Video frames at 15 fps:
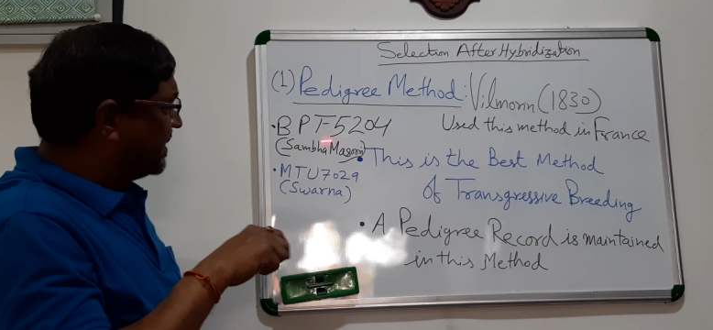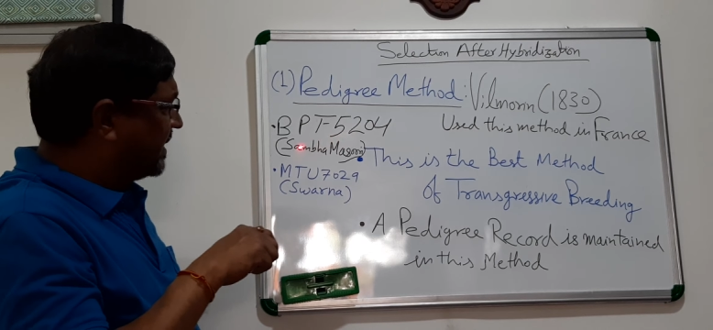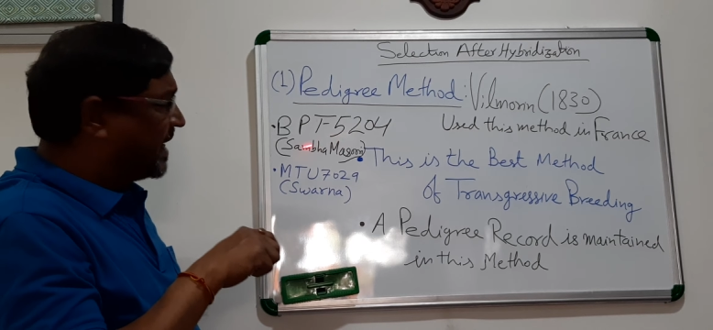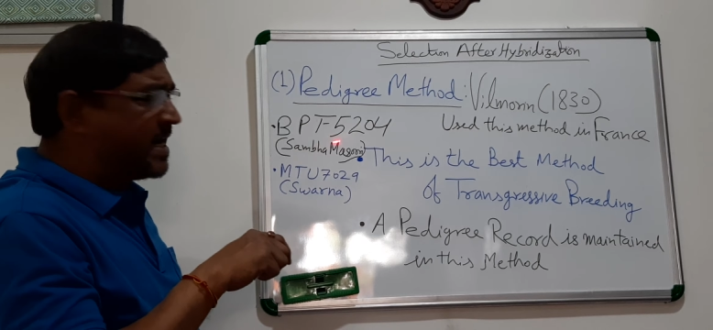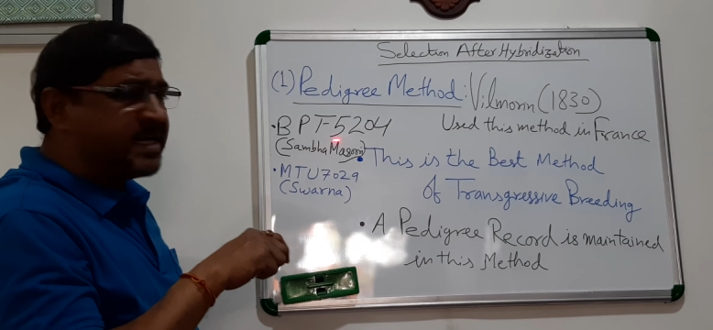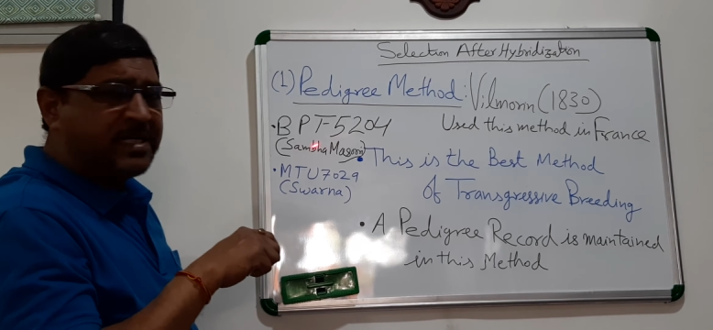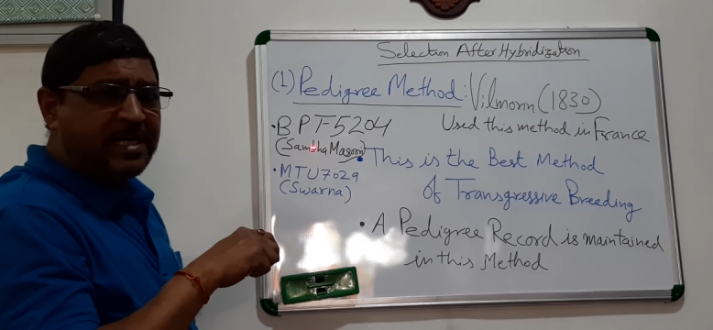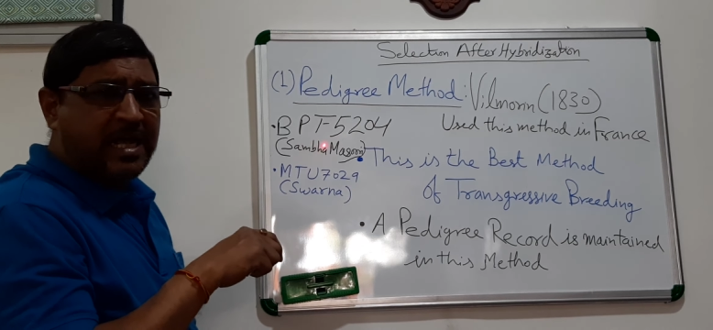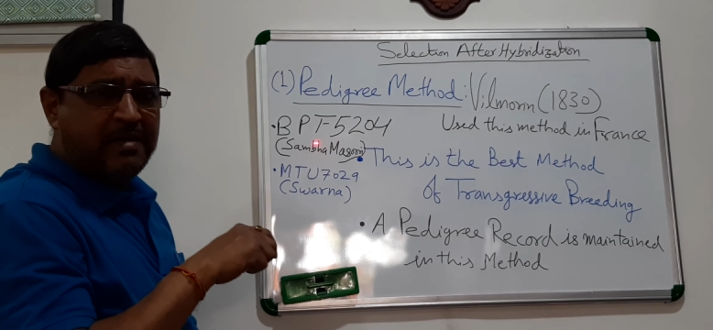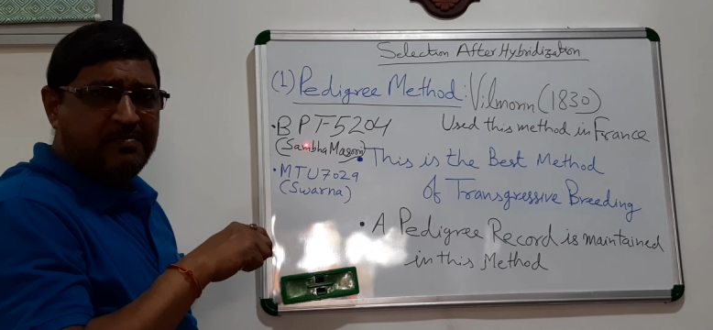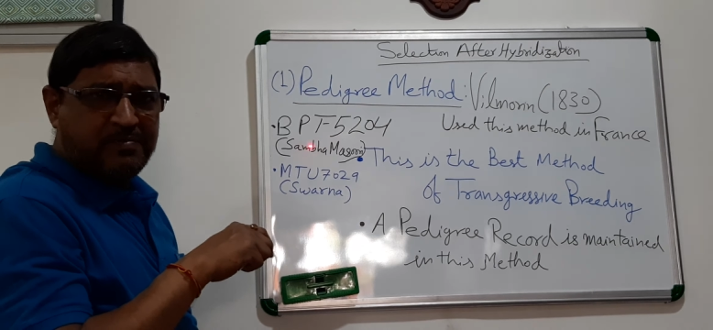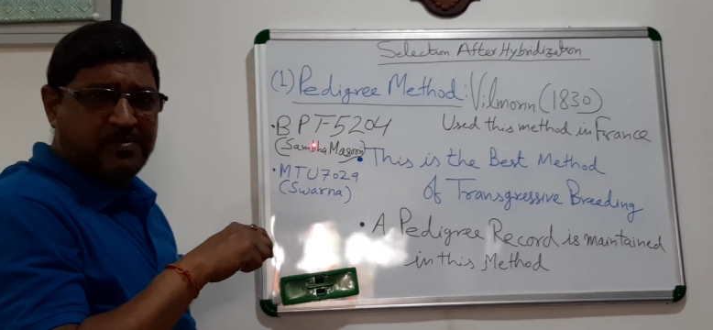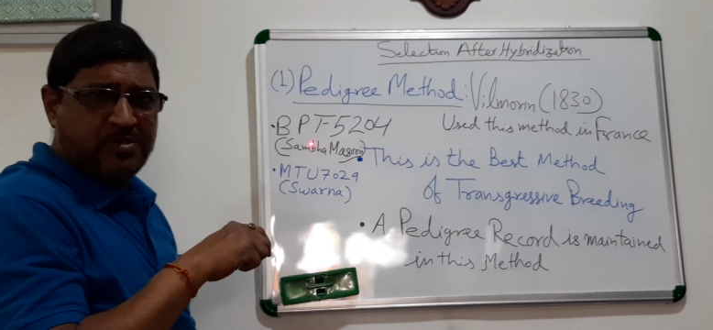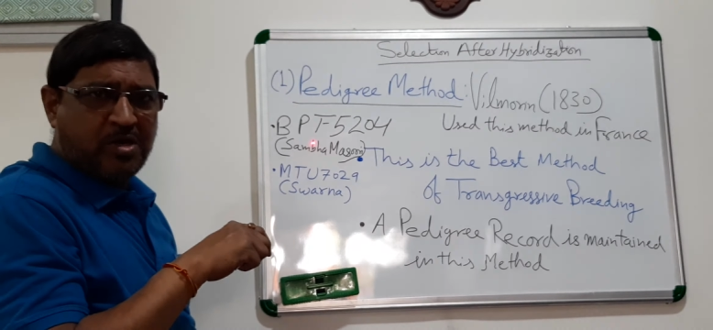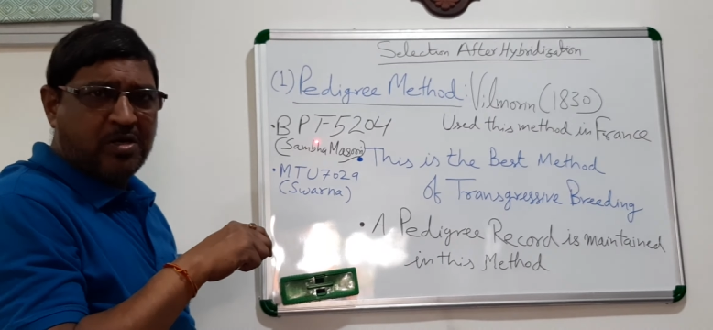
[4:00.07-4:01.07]
grain
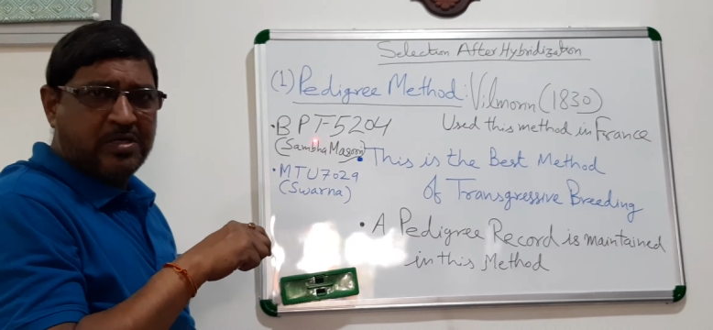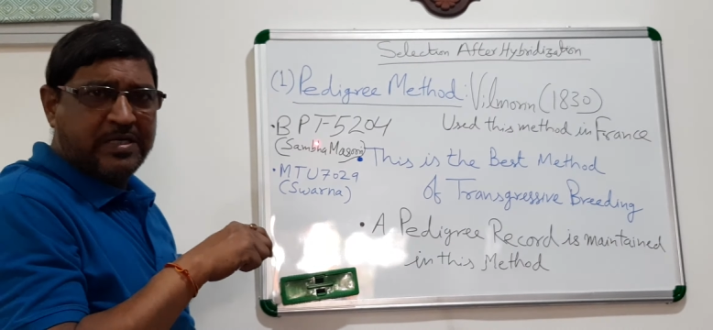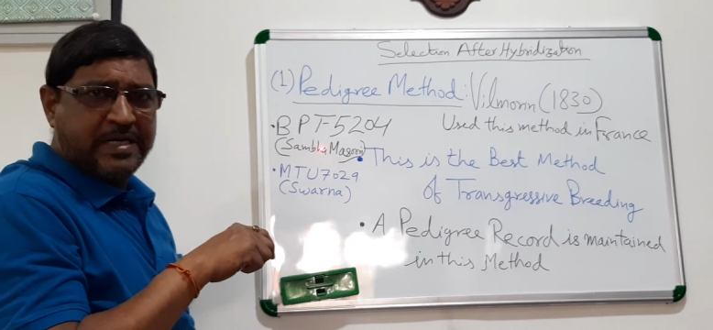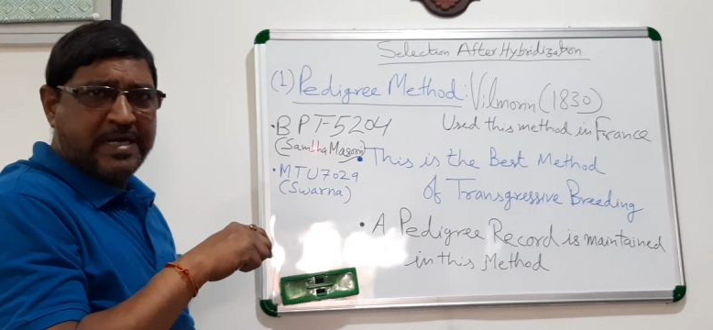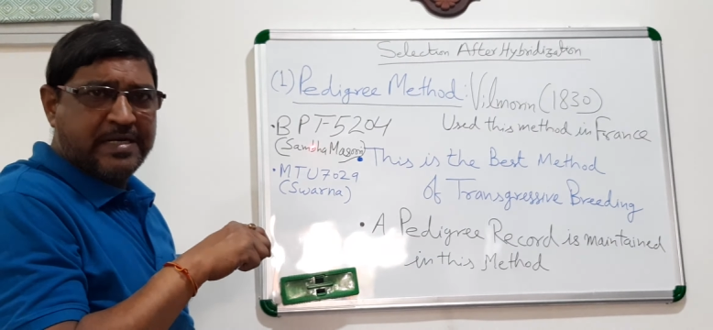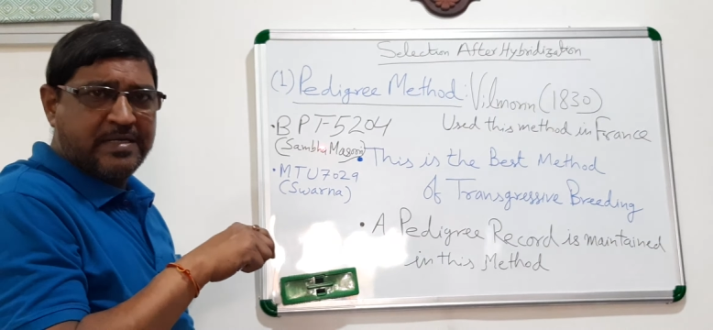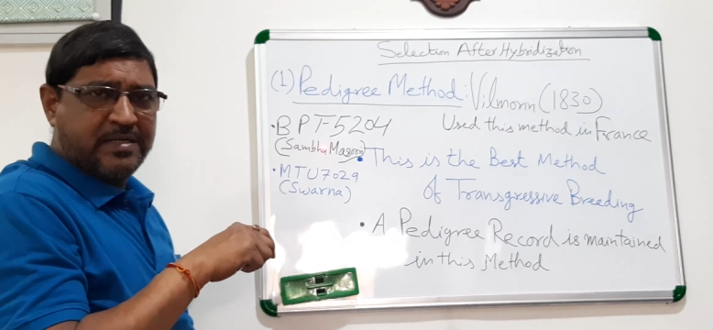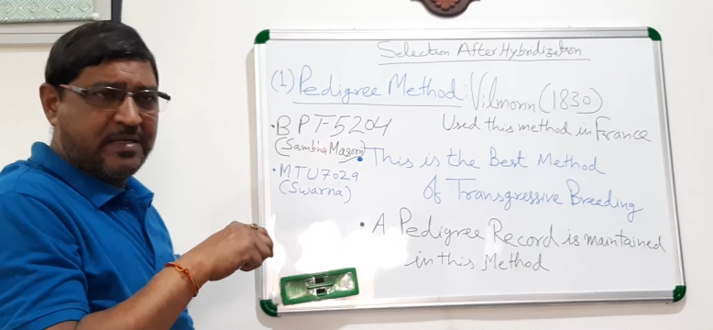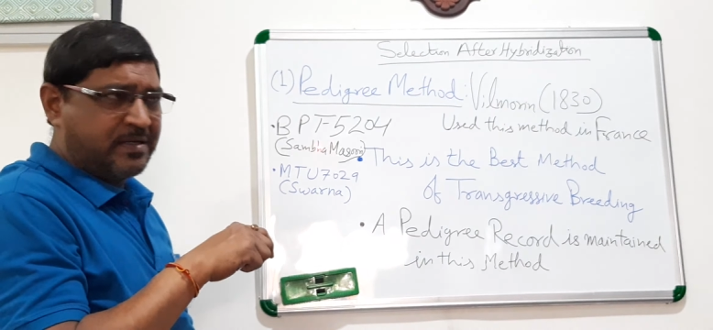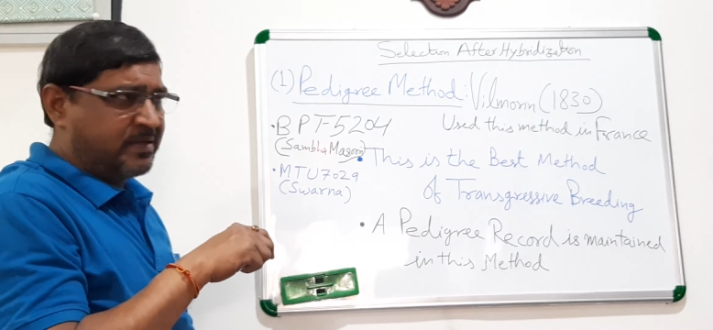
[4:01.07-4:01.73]
type, short grain,